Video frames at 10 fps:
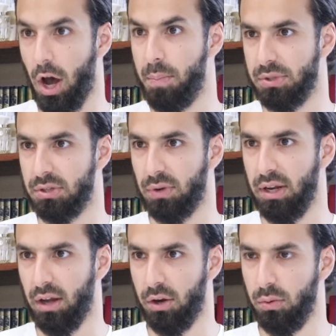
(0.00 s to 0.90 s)
opposites,
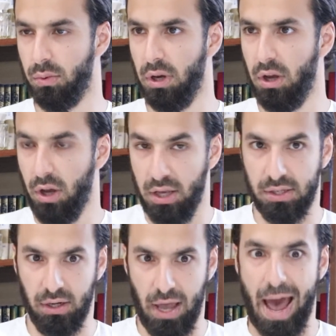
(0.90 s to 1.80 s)
right? Is
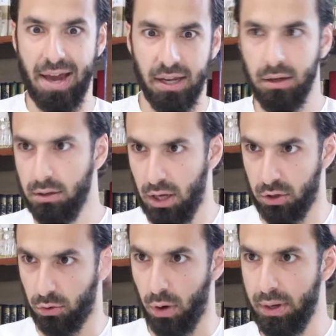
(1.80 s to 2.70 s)
it adding
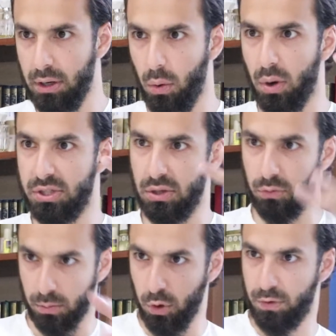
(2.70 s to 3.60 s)
and growing, or is it
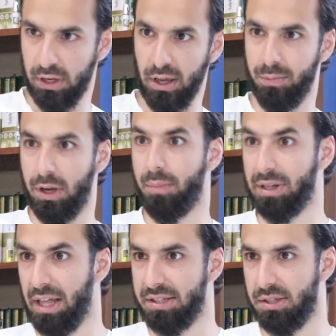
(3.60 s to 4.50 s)
removing and
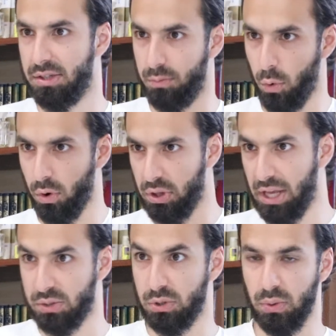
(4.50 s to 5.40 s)
becoming less? Is it more or
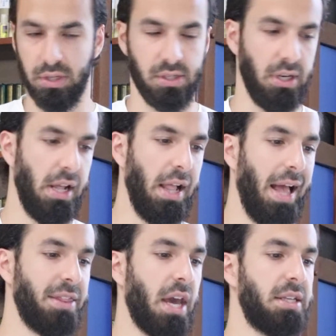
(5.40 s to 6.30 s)
less? Which one is it?
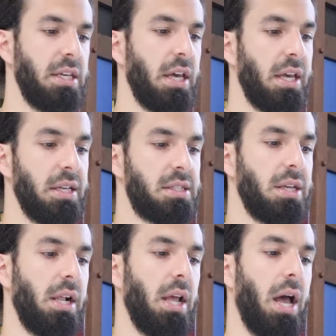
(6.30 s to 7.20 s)
And the idea is,
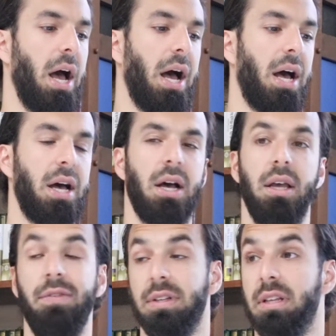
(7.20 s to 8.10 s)

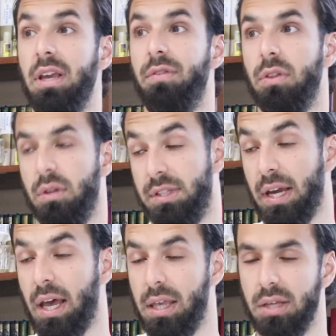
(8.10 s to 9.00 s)
even
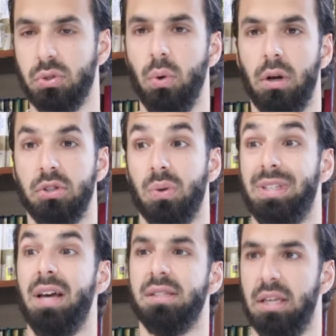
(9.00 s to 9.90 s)
zaka yezku and also
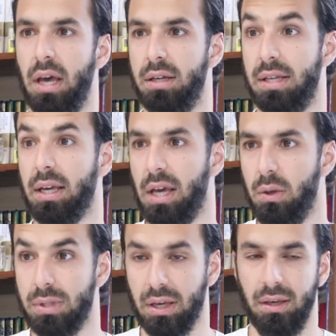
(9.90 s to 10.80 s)
tezkiya, zaka
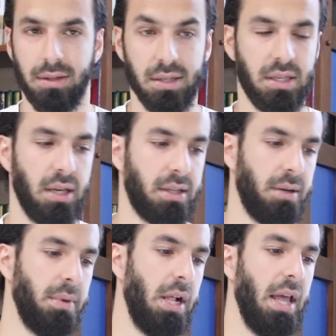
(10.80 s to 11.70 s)
yuzaki
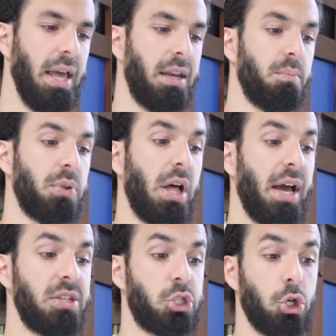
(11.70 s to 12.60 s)
tezkiyatan, it
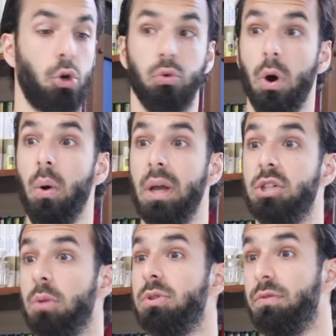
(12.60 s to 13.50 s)
implies to grow in
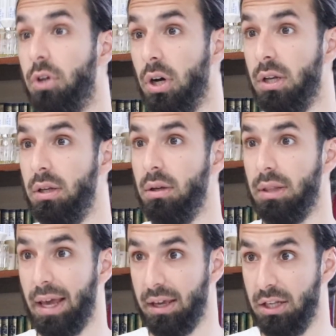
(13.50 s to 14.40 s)
terms of good,
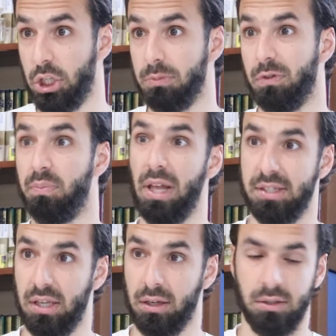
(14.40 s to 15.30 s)
like in terms of
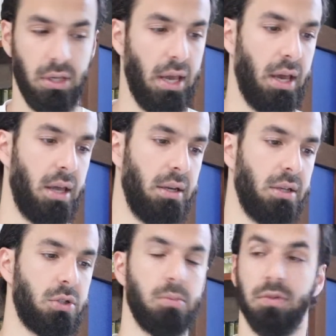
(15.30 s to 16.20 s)
blessings and
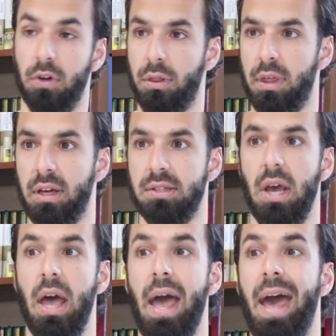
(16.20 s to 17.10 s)
in terms of good things,
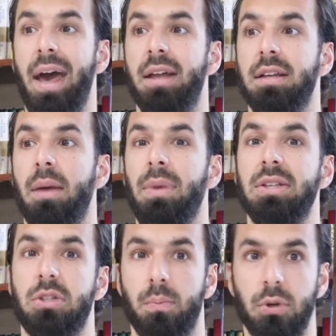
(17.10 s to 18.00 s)
and it
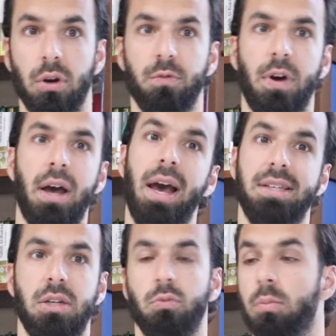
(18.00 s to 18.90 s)
means to purify,
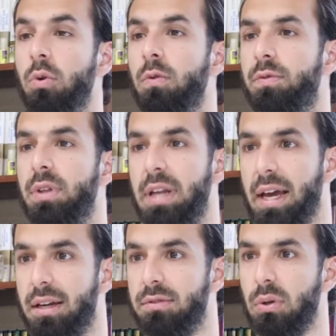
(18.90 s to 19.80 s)
as in remove the
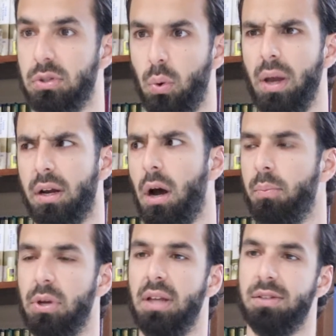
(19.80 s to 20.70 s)
negative. So it's quite a
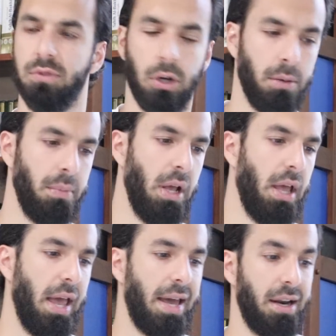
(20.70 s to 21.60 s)
comprehensive term,
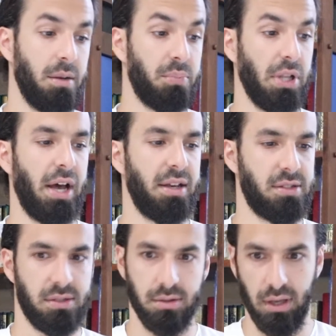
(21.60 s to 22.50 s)
and it
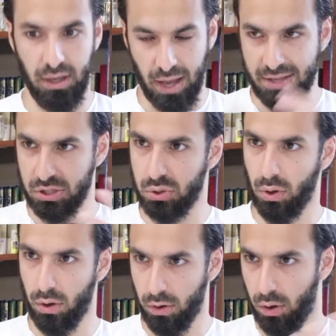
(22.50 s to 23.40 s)
implies, it has a
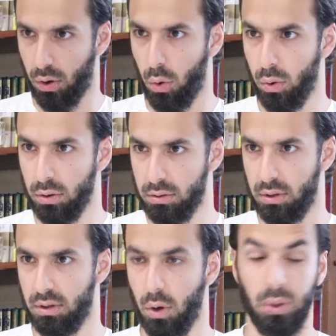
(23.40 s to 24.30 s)

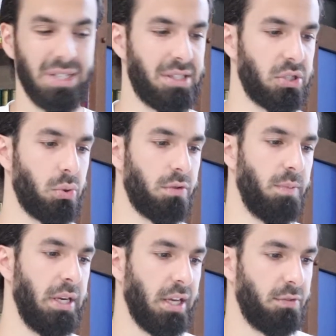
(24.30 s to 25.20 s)
holistic sort of
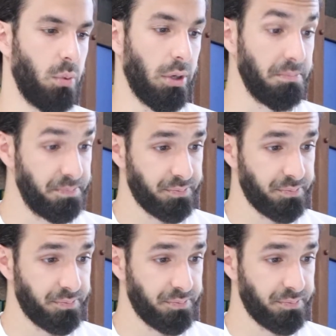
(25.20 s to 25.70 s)
meaning, if you will.